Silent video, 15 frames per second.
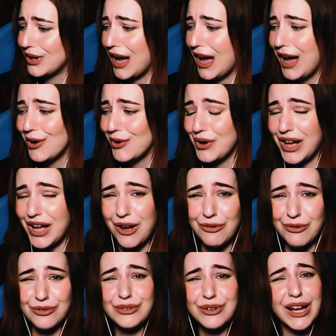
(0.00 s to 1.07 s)
How
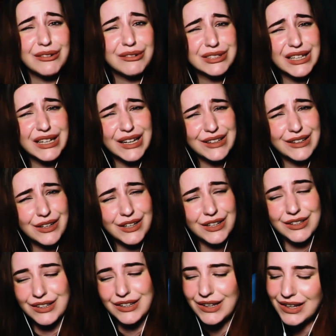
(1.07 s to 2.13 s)
did I do
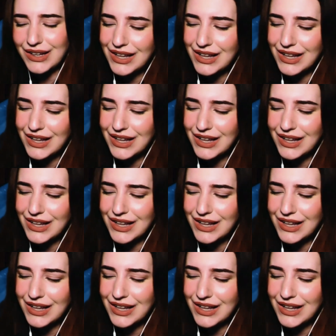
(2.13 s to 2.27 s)
it?